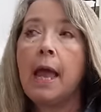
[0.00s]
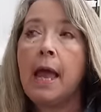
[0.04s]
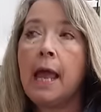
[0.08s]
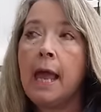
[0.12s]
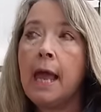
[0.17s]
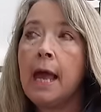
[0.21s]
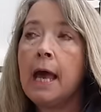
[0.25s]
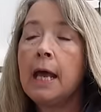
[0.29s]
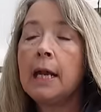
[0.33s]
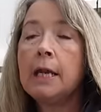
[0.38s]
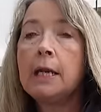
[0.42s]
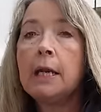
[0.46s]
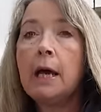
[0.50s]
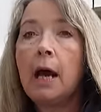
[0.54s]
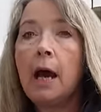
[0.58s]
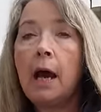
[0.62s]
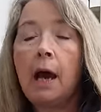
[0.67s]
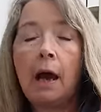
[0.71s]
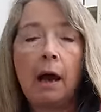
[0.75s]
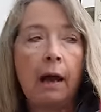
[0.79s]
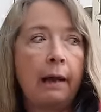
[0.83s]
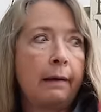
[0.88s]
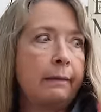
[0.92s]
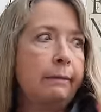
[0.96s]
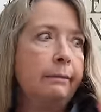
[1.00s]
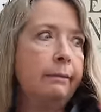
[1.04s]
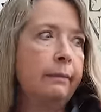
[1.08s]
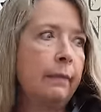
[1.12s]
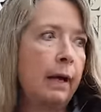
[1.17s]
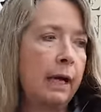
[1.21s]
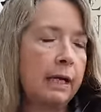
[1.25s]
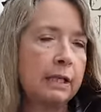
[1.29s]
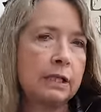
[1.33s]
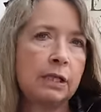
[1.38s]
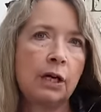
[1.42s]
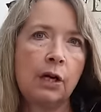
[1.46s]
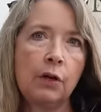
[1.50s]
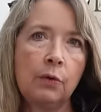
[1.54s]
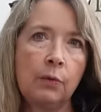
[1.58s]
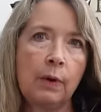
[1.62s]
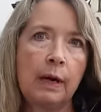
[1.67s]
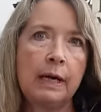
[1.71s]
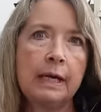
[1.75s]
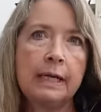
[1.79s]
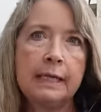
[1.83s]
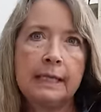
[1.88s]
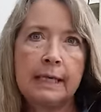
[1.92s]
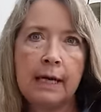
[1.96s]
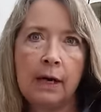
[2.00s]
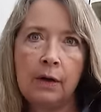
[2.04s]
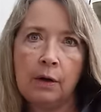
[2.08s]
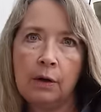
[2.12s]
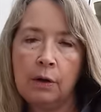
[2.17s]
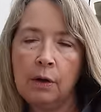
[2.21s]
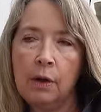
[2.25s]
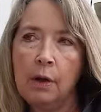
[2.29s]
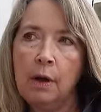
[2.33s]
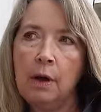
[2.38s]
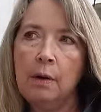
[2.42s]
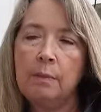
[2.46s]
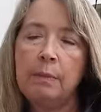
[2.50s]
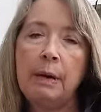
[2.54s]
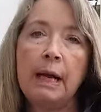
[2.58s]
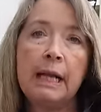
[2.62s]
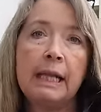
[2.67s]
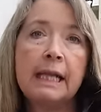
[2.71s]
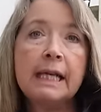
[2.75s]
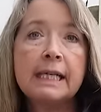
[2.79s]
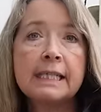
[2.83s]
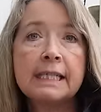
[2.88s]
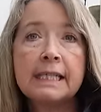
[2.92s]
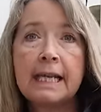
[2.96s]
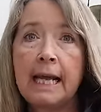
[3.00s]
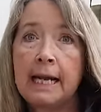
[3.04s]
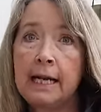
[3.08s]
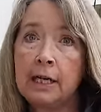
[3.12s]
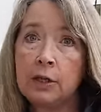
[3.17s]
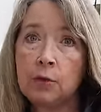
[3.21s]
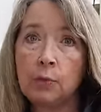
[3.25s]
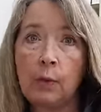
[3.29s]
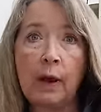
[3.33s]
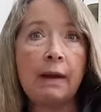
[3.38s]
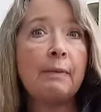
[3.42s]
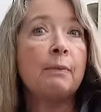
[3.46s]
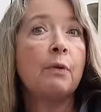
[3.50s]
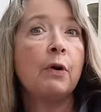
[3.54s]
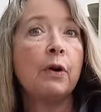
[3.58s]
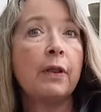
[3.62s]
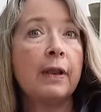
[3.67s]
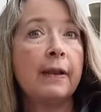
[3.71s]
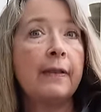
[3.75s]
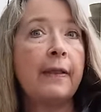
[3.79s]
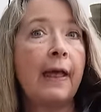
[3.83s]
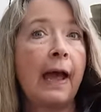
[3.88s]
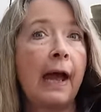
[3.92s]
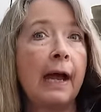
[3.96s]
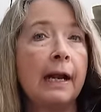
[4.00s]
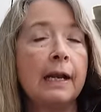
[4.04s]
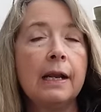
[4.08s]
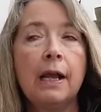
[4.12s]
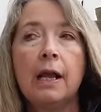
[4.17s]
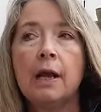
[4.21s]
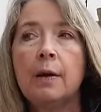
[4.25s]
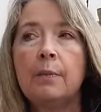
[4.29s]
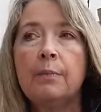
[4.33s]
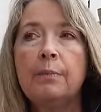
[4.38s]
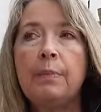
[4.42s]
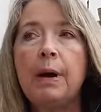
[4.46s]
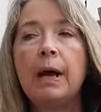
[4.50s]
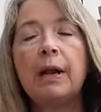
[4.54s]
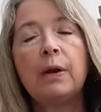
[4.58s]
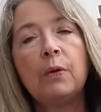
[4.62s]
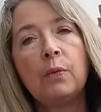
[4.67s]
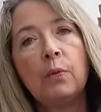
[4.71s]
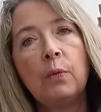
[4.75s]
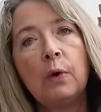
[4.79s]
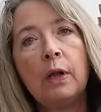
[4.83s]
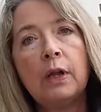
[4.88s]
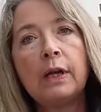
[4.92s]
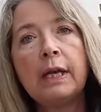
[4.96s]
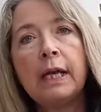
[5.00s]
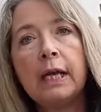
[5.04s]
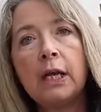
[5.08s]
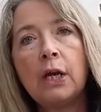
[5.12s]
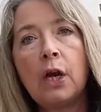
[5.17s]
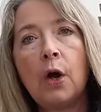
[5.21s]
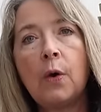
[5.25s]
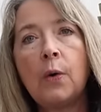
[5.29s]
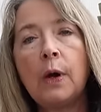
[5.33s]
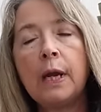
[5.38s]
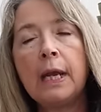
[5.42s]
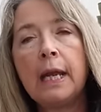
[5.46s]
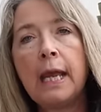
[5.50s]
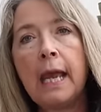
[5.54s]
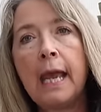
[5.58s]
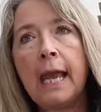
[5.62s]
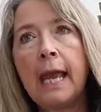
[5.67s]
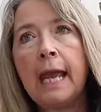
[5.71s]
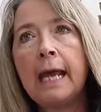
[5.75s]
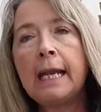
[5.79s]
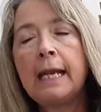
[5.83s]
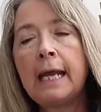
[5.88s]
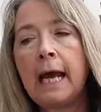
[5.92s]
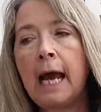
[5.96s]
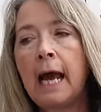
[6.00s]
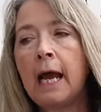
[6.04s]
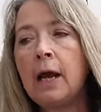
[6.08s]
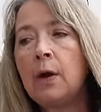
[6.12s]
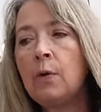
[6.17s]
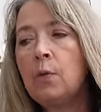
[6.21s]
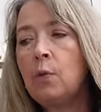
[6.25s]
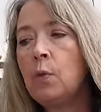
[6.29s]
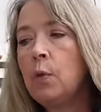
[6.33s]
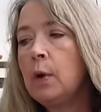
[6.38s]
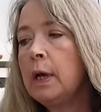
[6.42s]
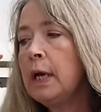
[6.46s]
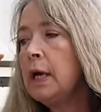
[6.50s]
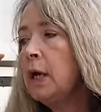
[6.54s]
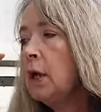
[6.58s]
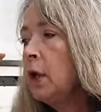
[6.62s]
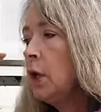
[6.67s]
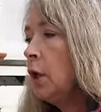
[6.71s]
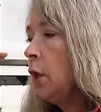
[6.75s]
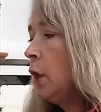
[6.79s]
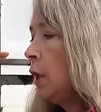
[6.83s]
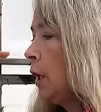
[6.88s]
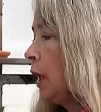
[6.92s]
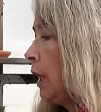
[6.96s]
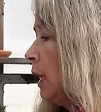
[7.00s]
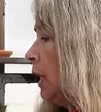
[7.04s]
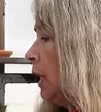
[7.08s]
And I, I started writing down my list and it's way more than that. But we'll get going and I will